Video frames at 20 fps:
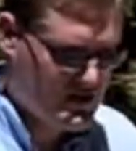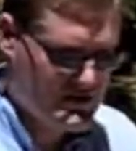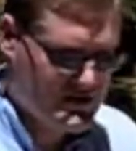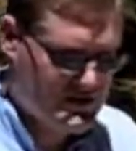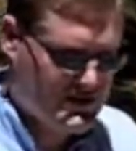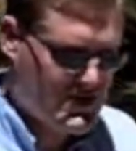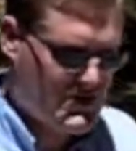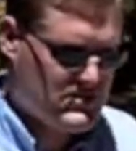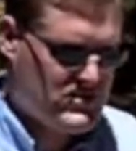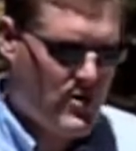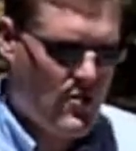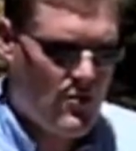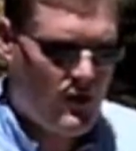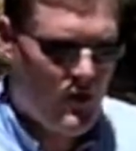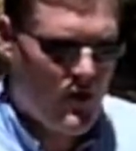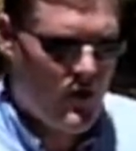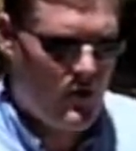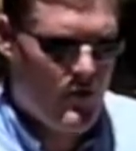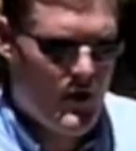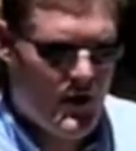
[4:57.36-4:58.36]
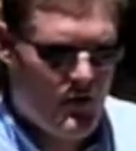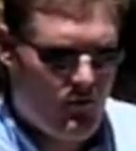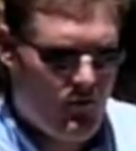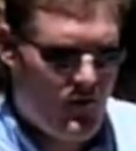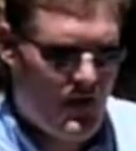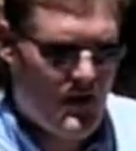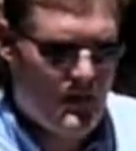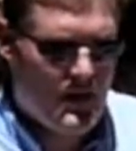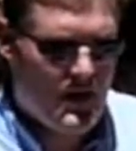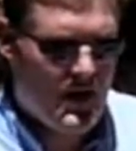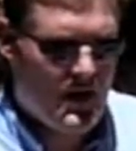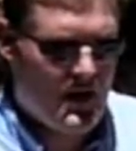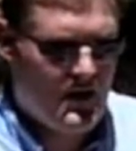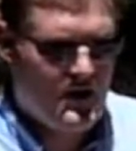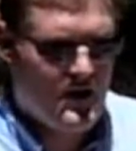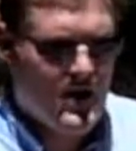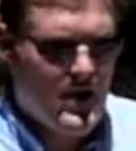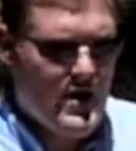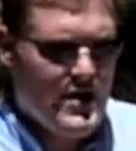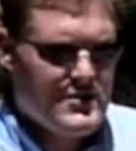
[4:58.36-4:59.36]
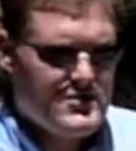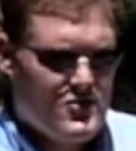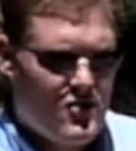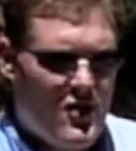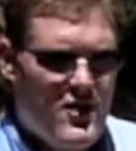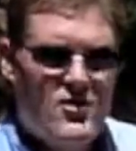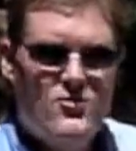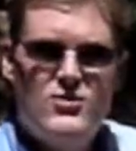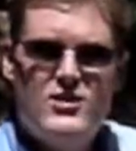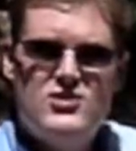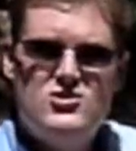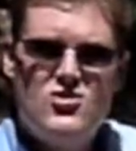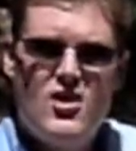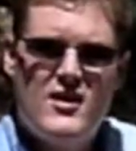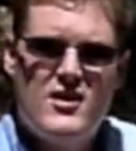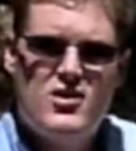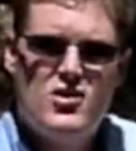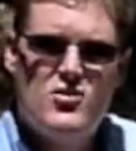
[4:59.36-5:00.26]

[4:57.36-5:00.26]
because it does go a long way, and rub it in. So all you're really trying to